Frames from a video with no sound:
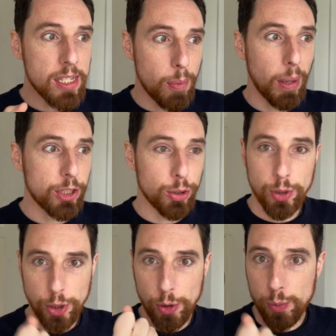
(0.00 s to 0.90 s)
to make sure
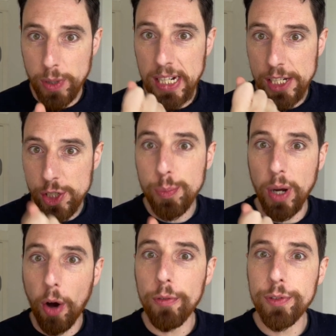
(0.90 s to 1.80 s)
that you're really super
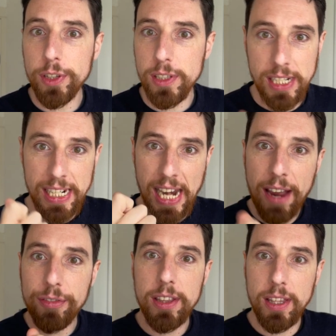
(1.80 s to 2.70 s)
confident in
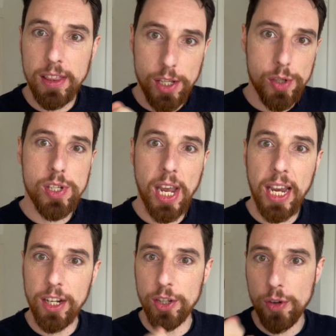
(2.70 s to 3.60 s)
everything that you
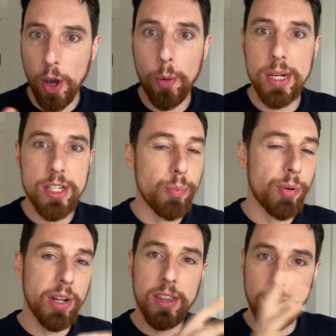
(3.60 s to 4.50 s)
say and you know when to
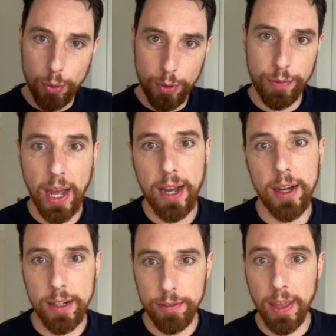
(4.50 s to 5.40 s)
breathe and all of that
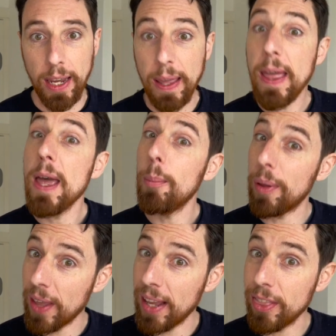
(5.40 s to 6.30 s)
kind of thing.
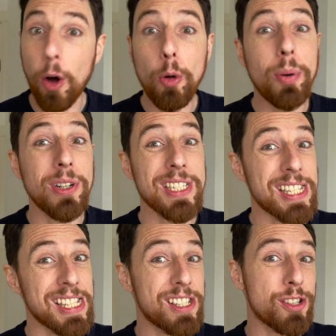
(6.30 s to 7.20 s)
But then the whole point is
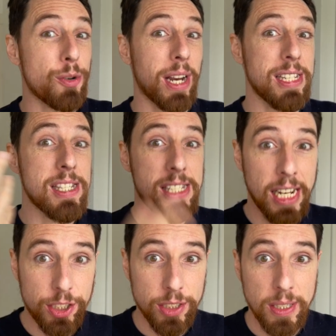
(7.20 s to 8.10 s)
it's a directed
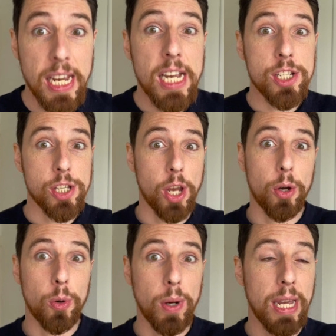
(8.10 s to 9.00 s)
session,
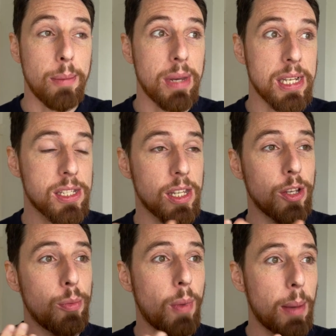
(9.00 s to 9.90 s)
so it means that
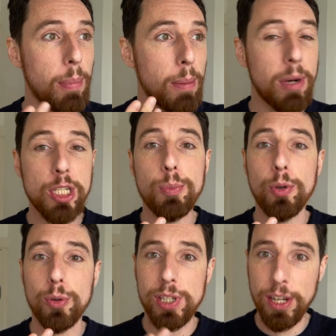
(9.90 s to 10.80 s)
you might be much
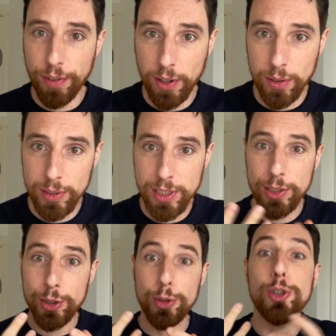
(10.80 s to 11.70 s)
more difficult
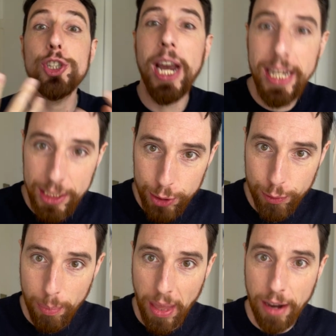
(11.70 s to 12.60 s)
to change
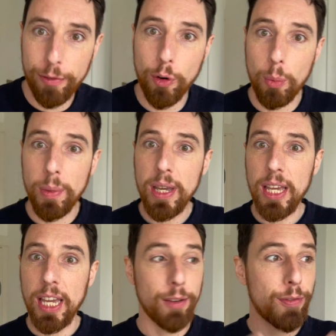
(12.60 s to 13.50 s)
from that form.
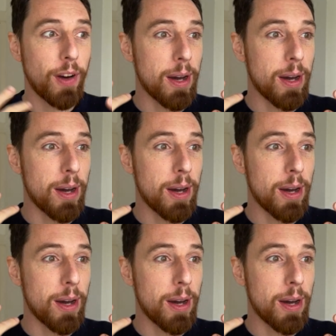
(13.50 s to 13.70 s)
If